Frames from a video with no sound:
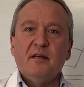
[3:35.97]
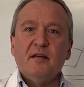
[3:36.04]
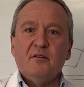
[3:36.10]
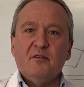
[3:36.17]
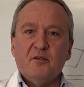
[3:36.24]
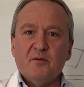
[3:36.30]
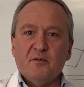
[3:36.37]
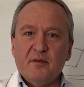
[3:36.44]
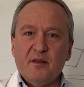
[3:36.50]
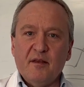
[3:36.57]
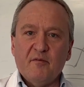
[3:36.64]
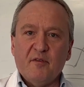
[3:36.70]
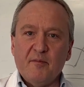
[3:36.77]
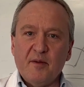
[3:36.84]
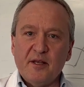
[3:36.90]
to the
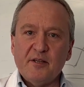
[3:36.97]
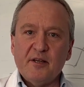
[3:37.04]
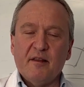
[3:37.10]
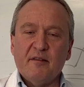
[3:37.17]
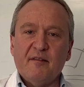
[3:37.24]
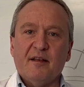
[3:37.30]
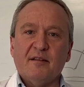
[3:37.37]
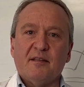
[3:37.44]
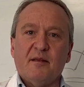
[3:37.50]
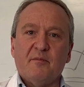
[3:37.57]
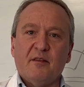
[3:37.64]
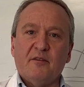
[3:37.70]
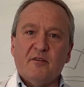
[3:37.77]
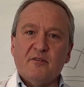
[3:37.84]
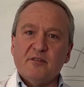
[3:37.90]
inflammation and tells them
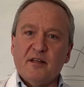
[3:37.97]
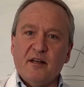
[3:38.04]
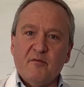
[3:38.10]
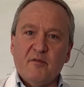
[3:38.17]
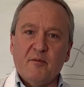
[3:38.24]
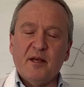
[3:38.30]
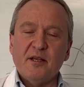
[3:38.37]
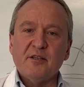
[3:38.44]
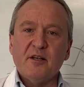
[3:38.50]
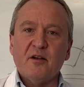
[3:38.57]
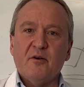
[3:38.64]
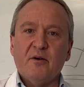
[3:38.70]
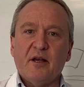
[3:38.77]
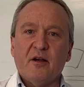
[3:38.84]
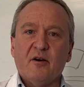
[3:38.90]
that there is an inflammation
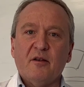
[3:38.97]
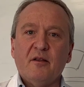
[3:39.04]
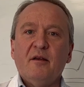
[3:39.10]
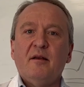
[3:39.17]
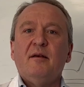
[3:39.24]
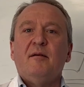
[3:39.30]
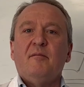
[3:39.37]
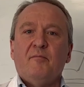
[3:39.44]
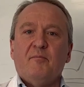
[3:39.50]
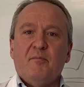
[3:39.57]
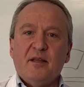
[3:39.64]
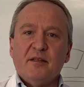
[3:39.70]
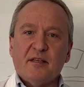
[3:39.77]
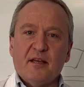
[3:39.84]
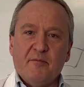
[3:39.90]
going on,
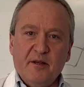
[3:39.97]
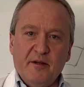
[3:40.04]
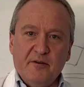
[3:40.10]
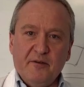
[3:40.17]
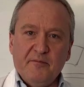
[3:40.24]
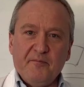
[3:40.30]
please come here.